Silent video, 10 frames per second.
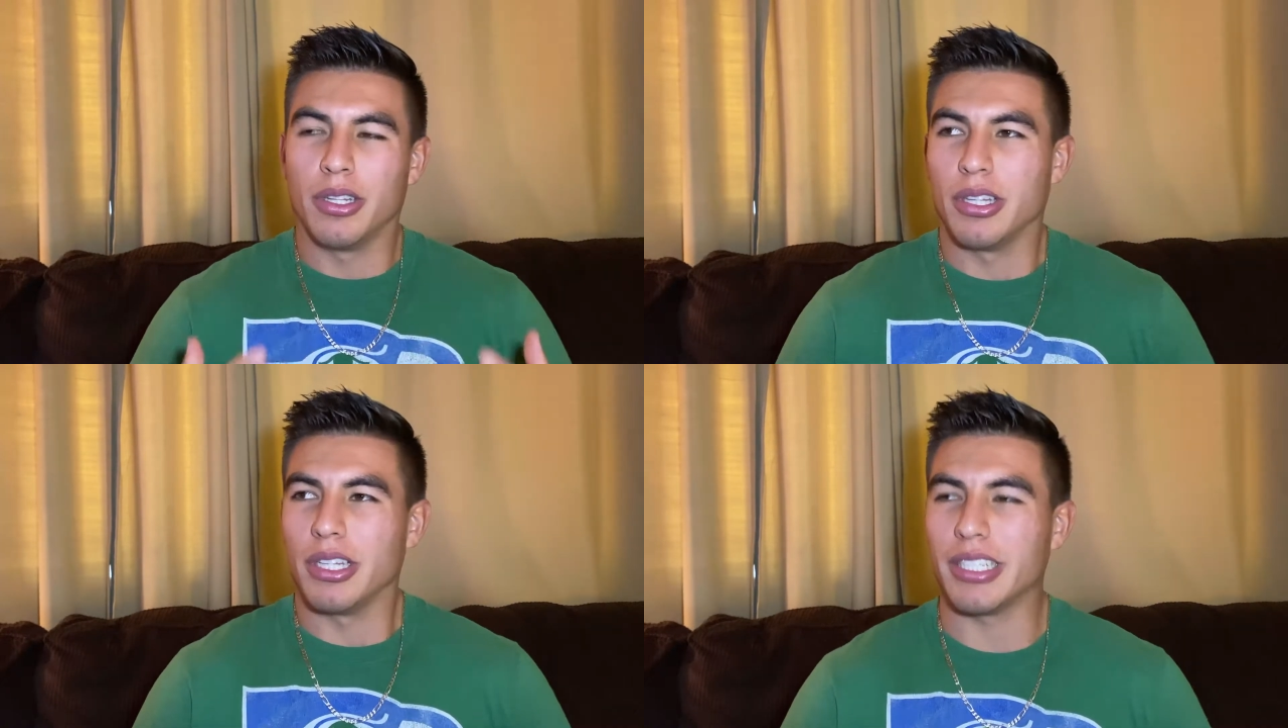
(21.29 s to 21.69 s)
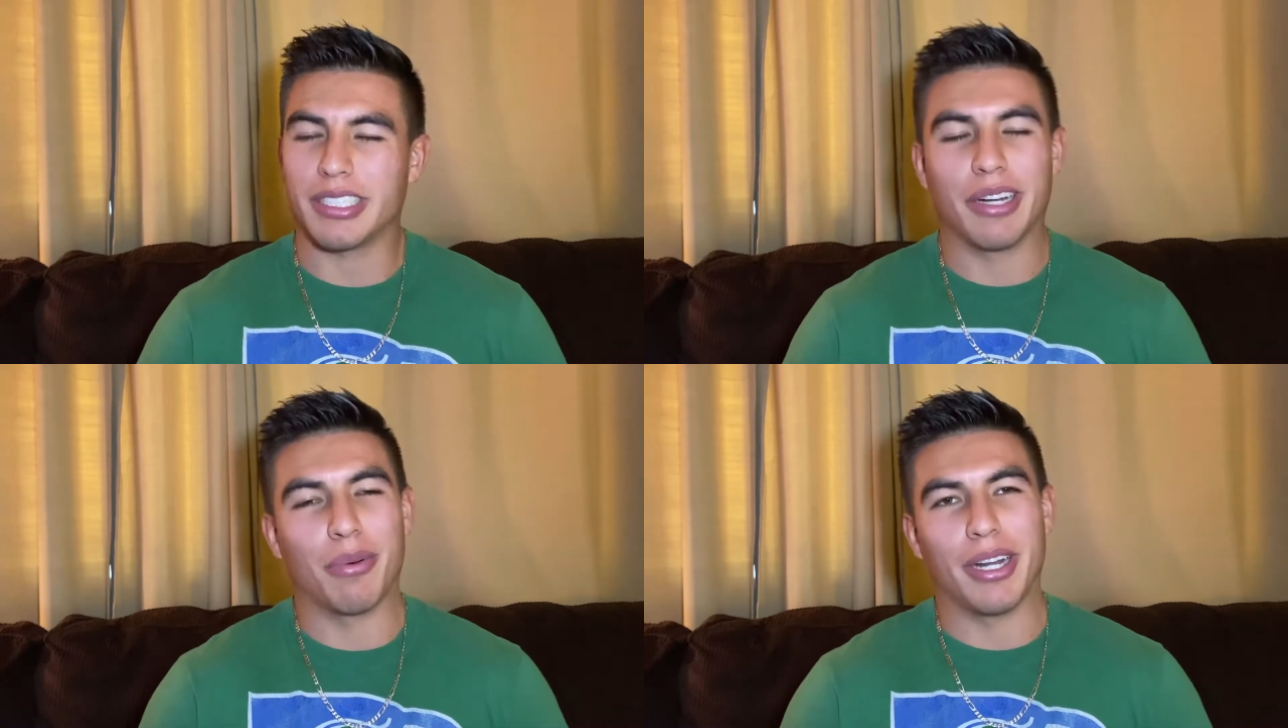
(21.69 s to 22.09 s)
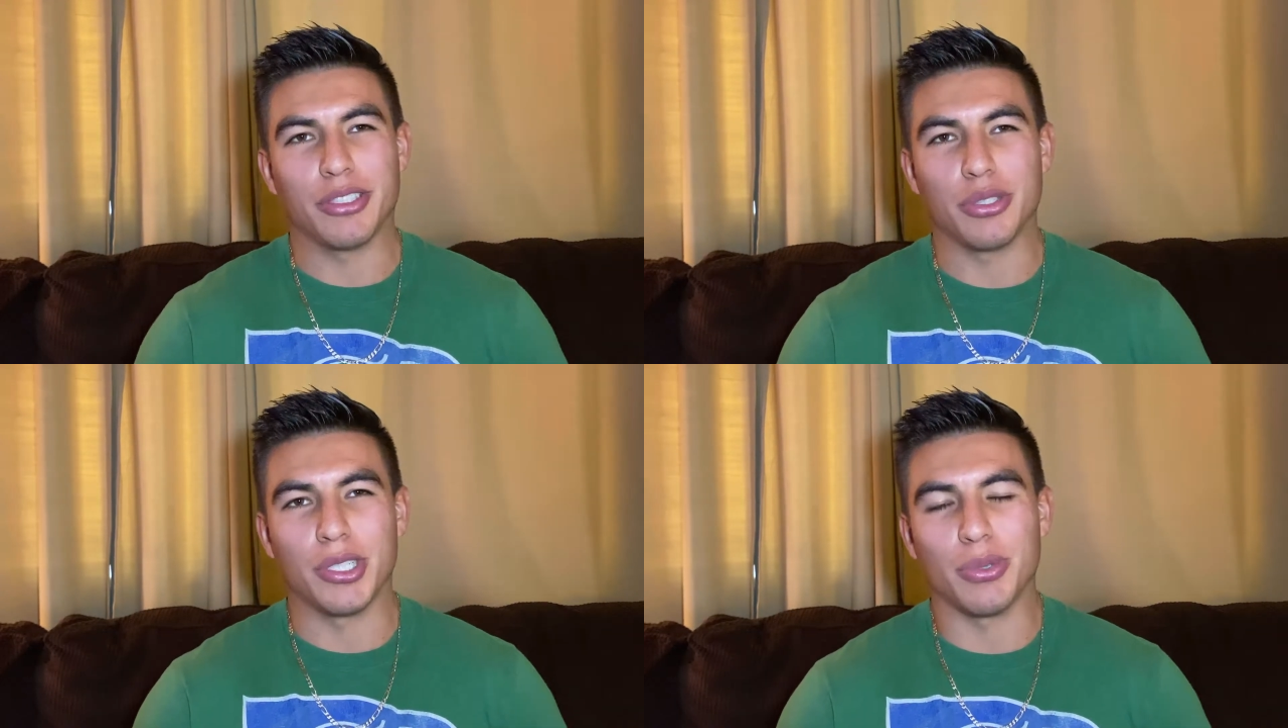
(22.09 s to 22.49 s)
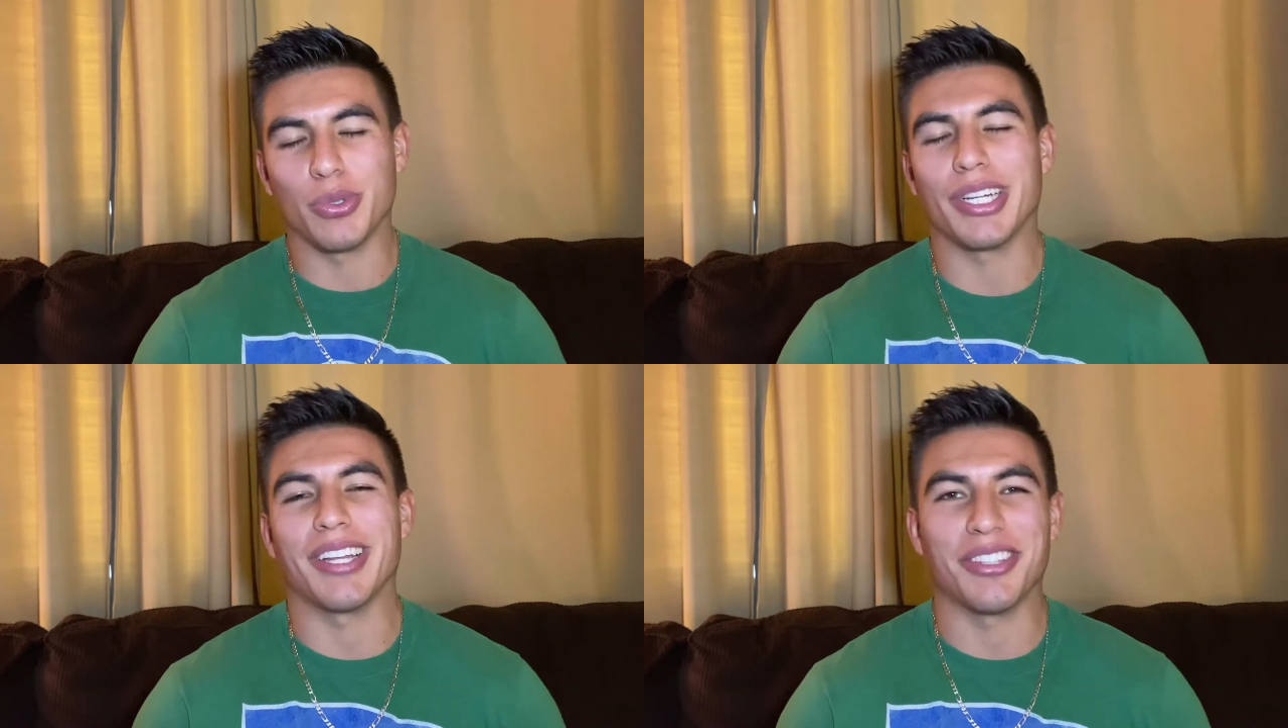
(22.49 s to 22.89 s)
Let's get right to it. We
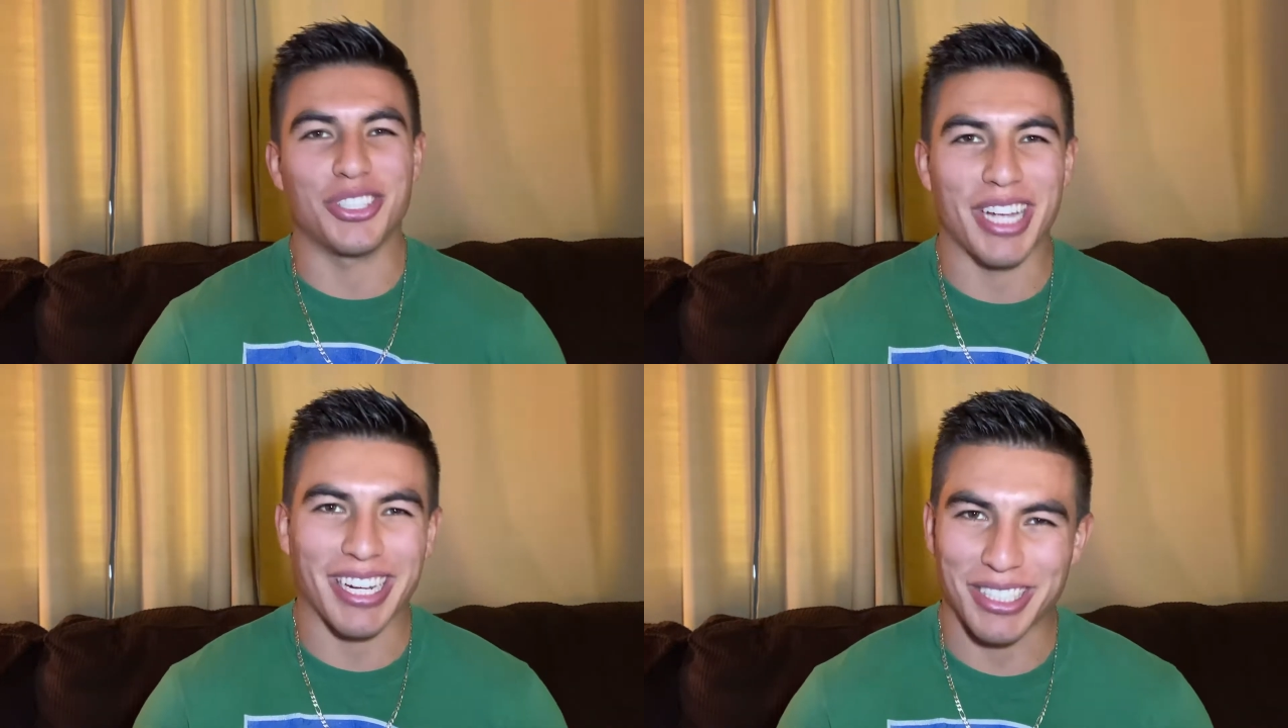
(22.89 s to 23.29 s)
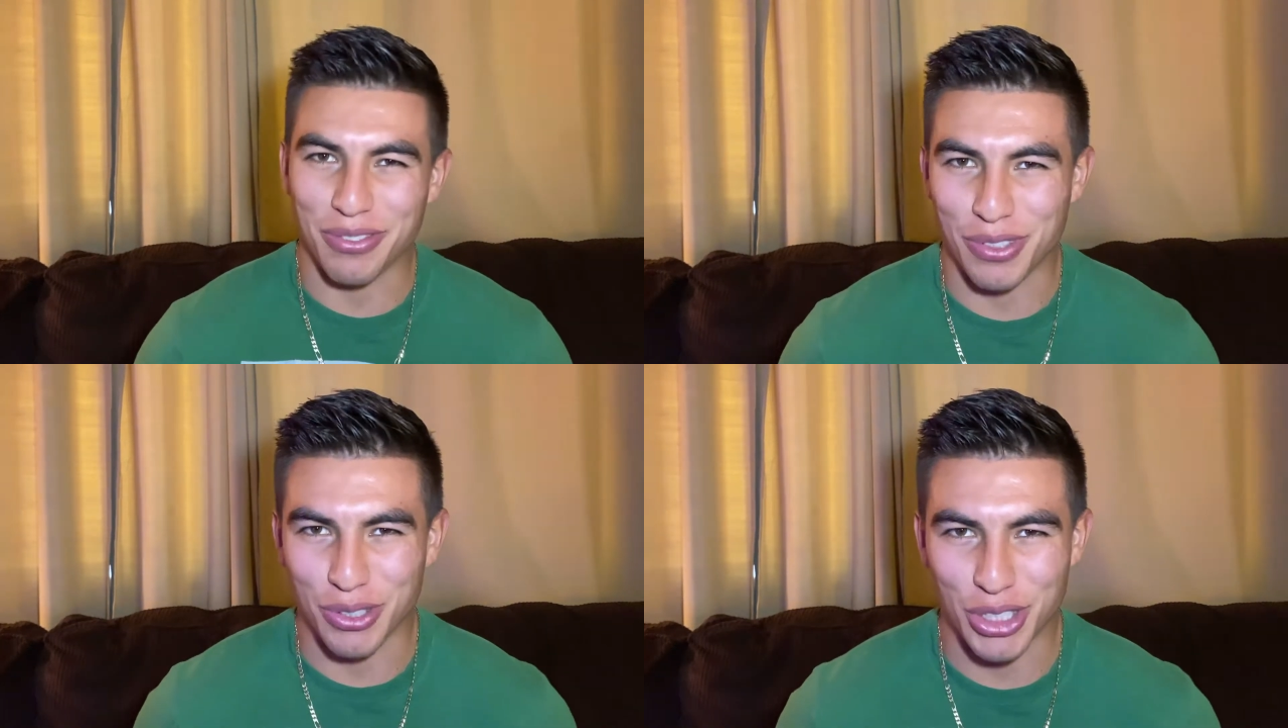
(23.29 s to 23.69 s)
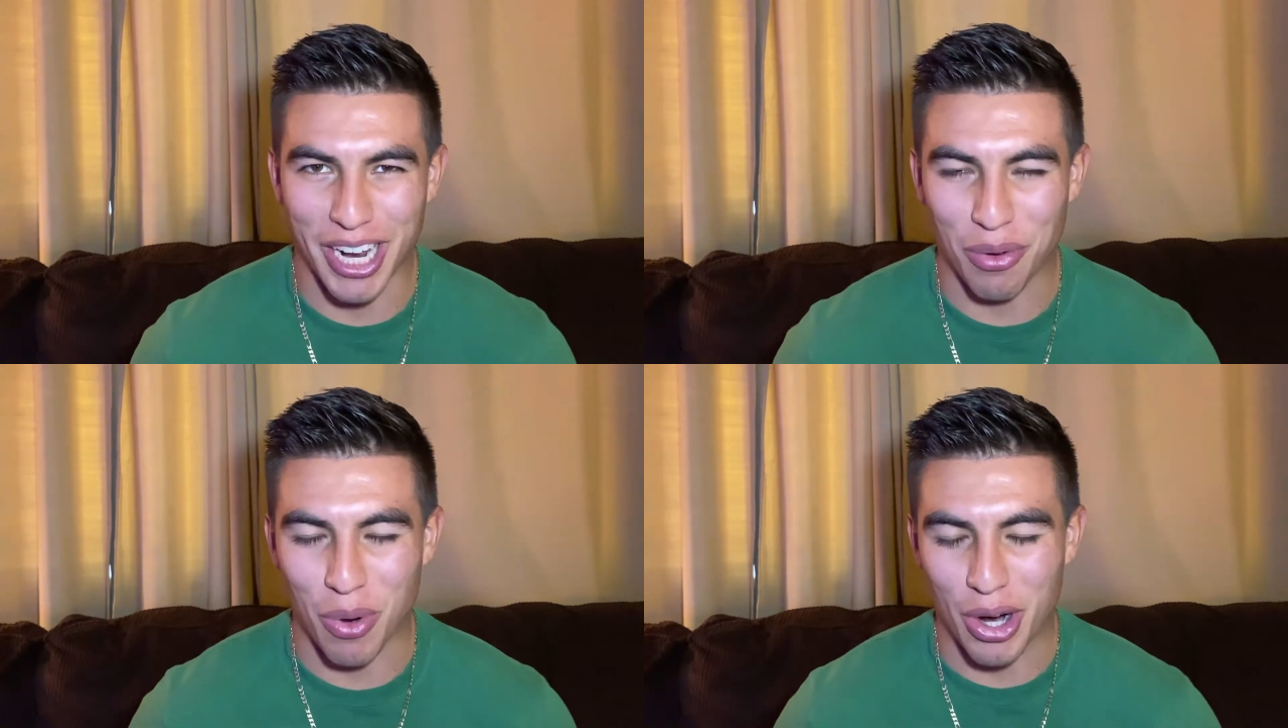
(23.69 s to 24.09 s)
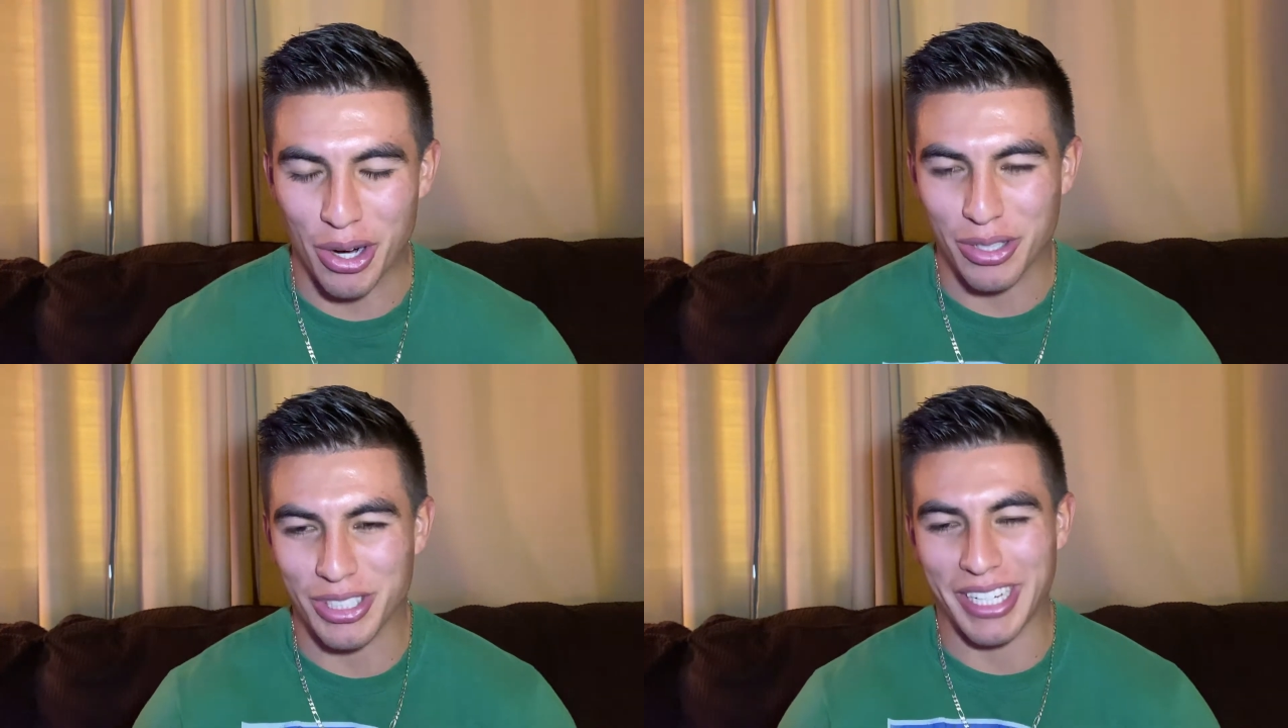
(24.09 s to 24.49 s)
got the Jacksonville Jaguars,